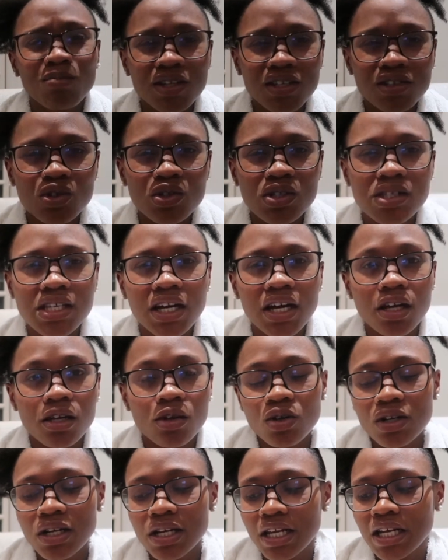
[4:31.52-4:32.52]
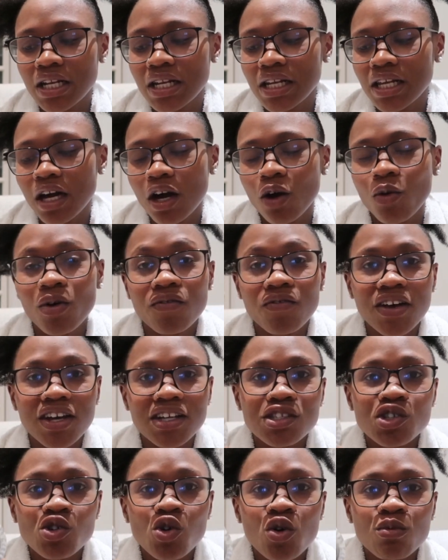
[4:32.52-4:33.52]
been using a lot lately. However,
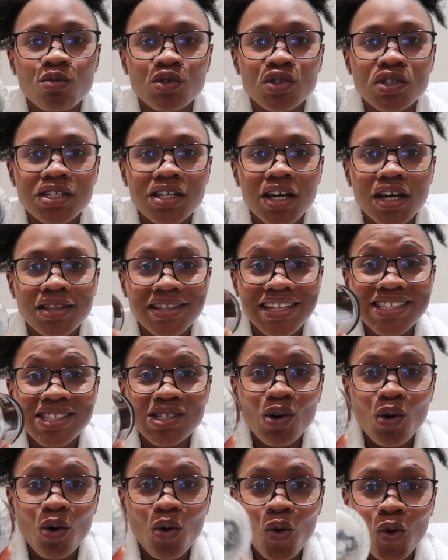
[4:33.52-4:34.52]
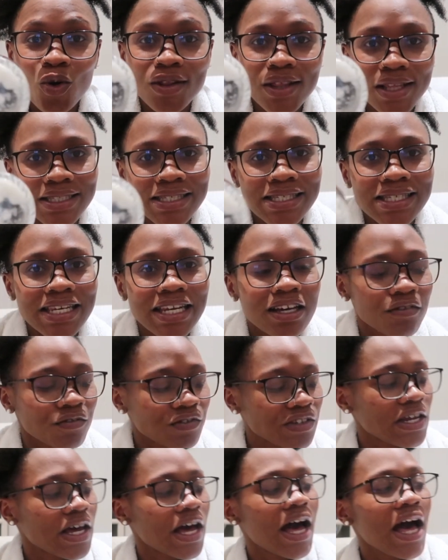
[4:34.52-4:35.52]
it's almost done. That's all that's
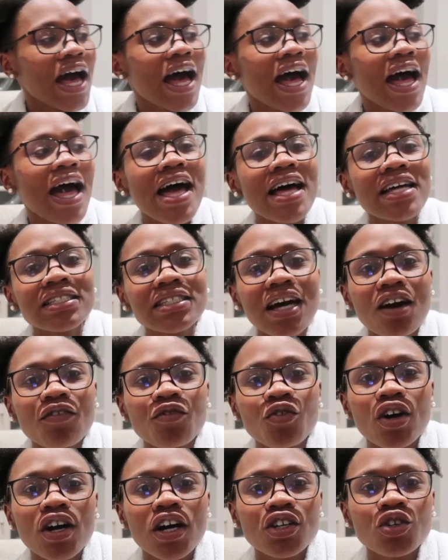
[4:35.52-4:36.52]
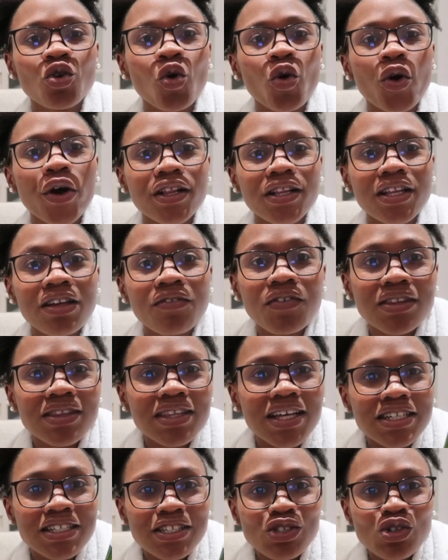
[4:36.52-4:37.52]
left. And avocado oil, even
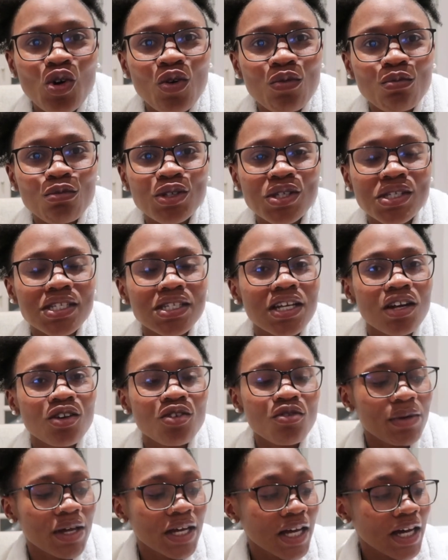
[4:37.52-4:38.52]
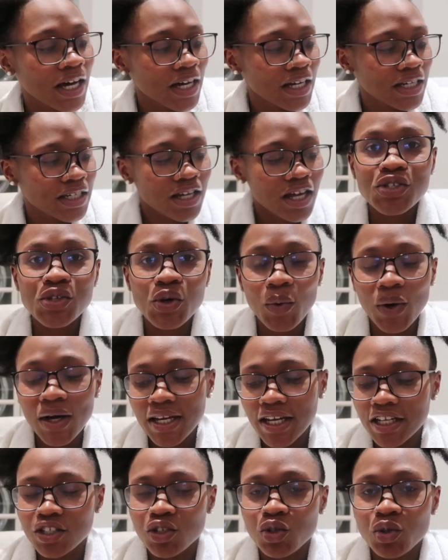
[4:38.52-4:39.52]
that is almost done. Oh my god. So what
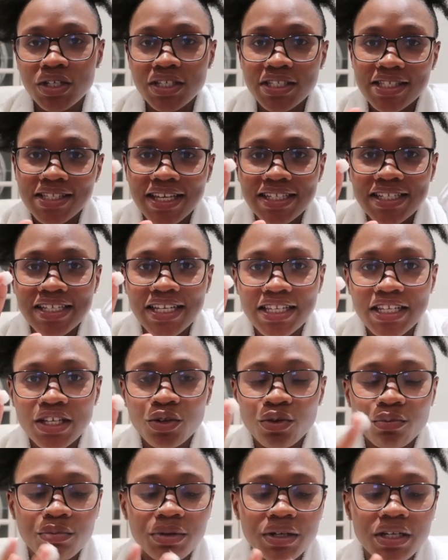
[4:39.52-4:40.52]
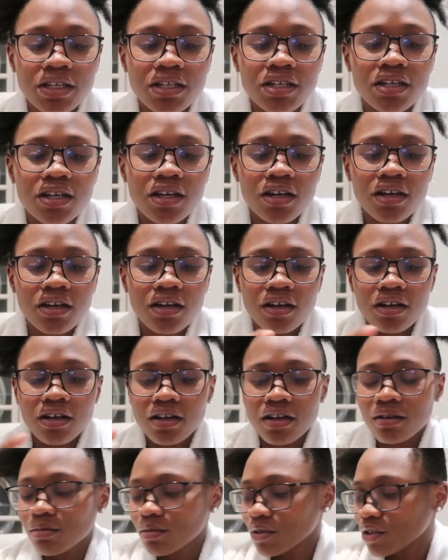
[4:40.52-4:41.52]
I do is get a little bit,
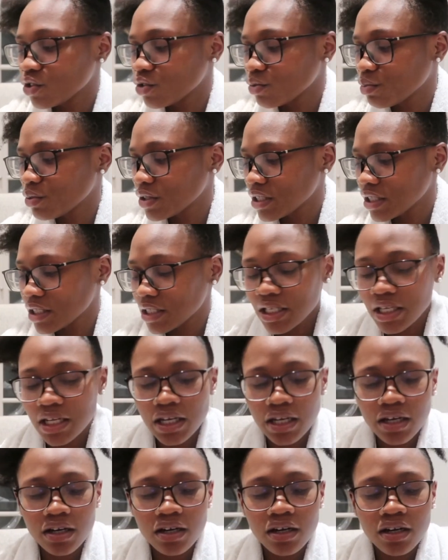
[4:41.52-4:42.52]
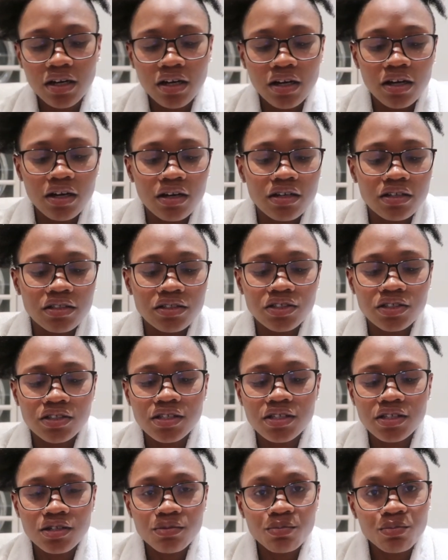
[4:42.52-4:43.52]
I'm going to put it here,
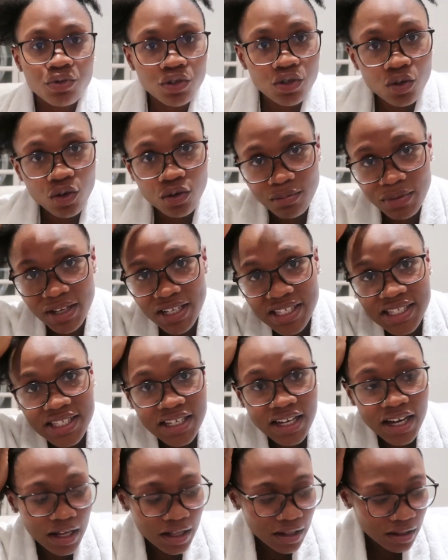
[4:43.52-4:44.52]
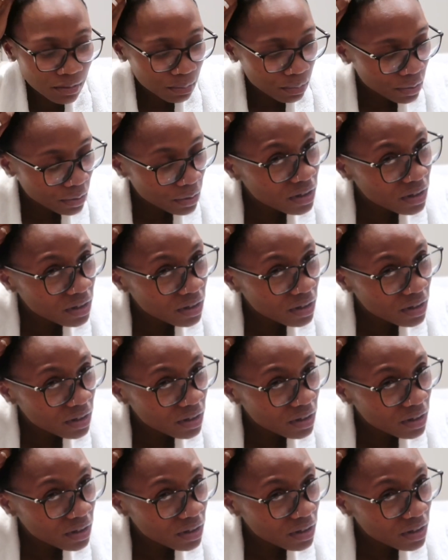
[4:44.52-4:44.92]
just put on my scalp.